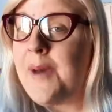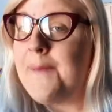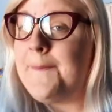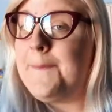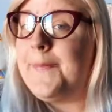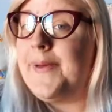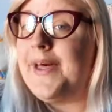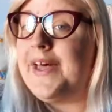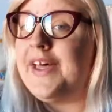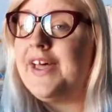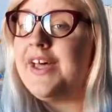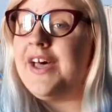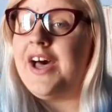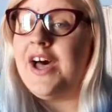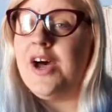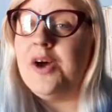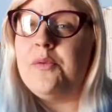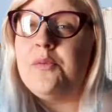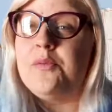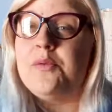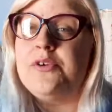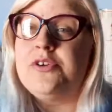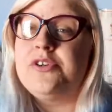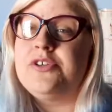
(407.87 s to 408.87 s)
but I
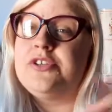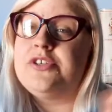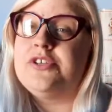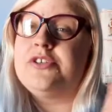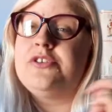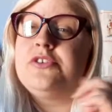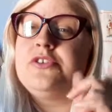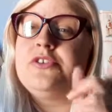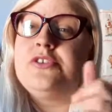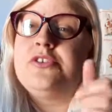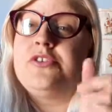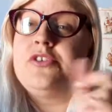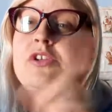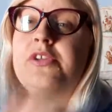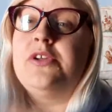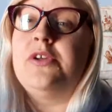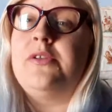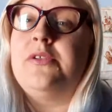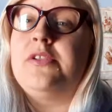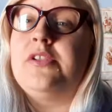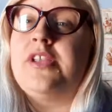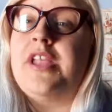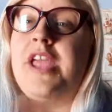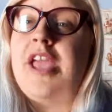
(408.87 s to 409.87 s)
would do,
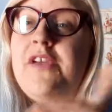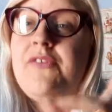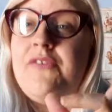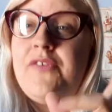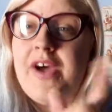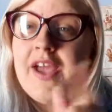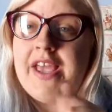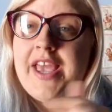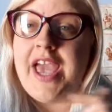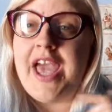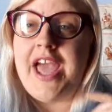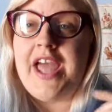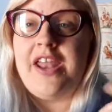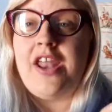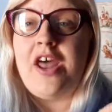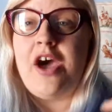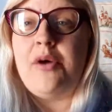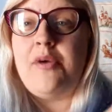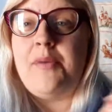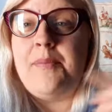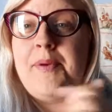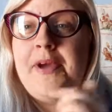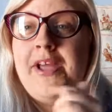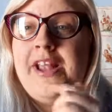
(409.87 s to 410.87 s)
if I can, I
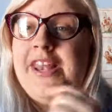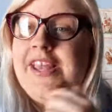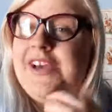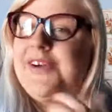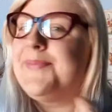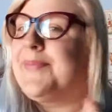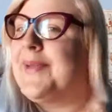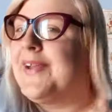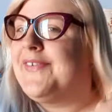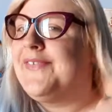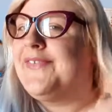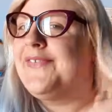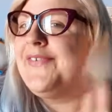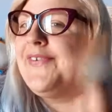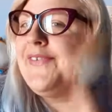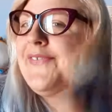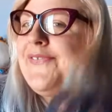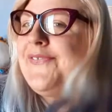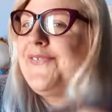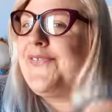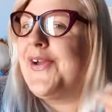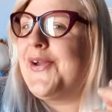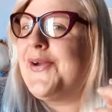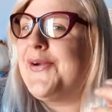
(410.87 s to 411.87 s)
would put a little bit of a
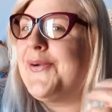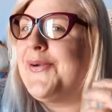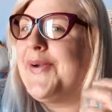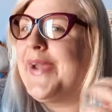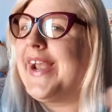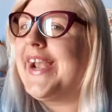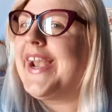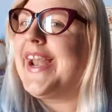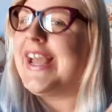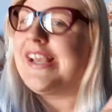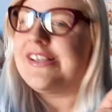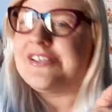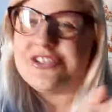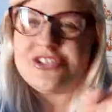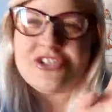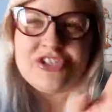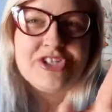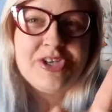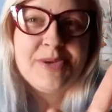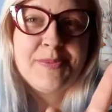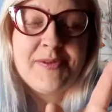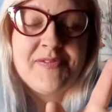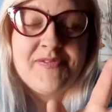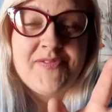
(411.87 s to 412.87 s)
photo in. It's a
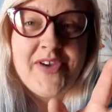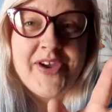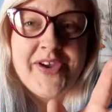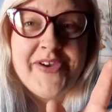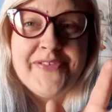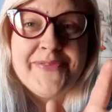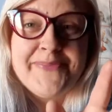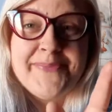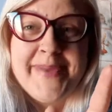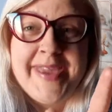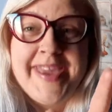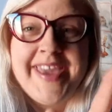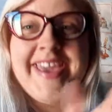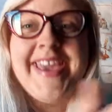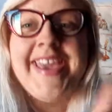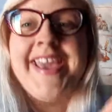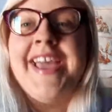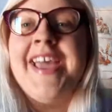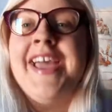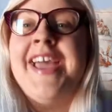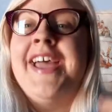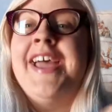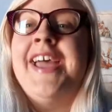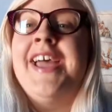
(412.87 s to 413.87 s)
stupid photo of me,
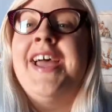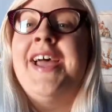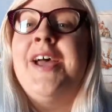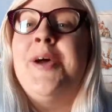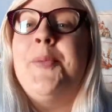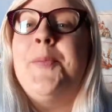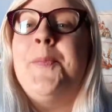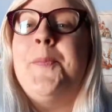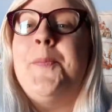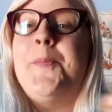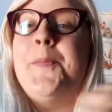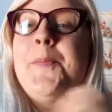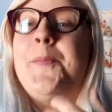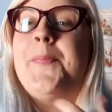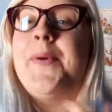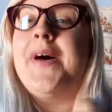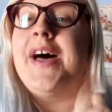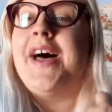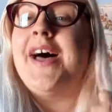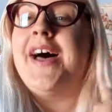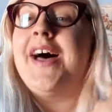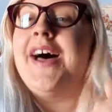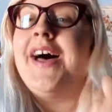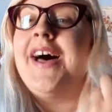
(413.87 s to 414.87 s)

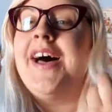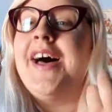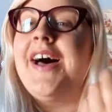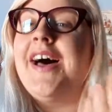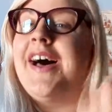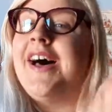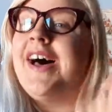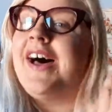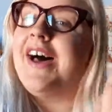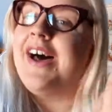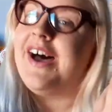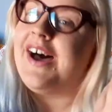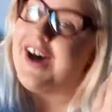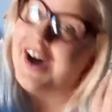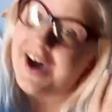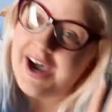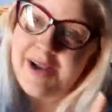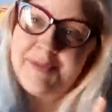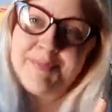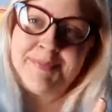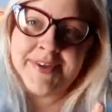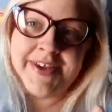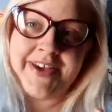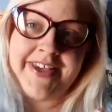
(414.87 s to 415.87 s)
but
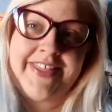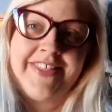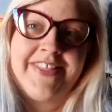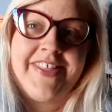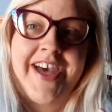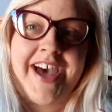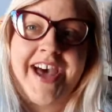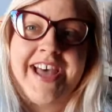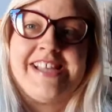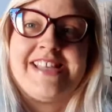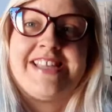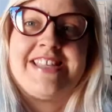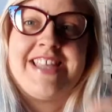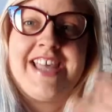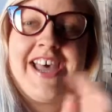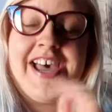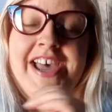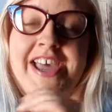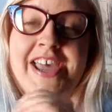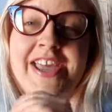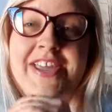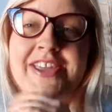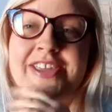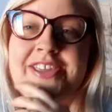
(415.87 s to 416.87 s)
I'm like that,
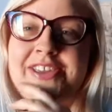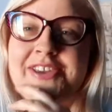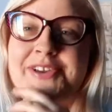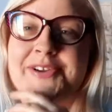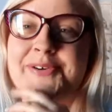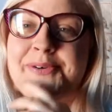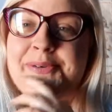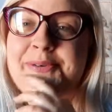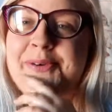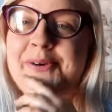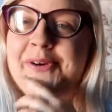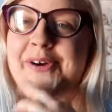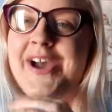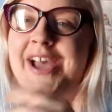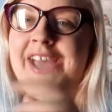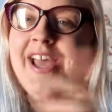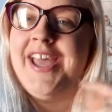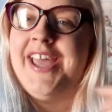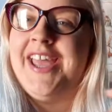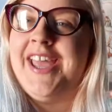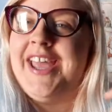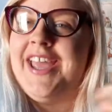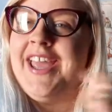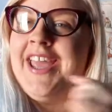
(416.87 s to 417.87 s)
so you'll
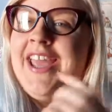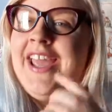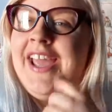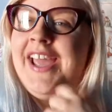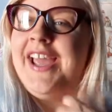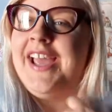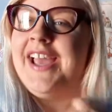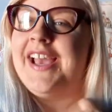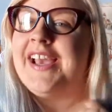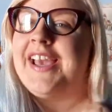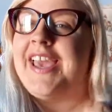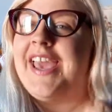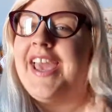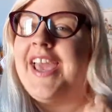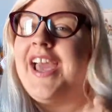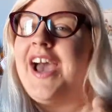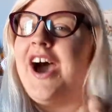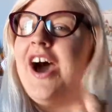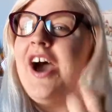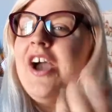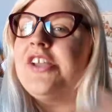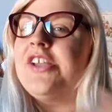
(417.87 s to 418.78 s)
get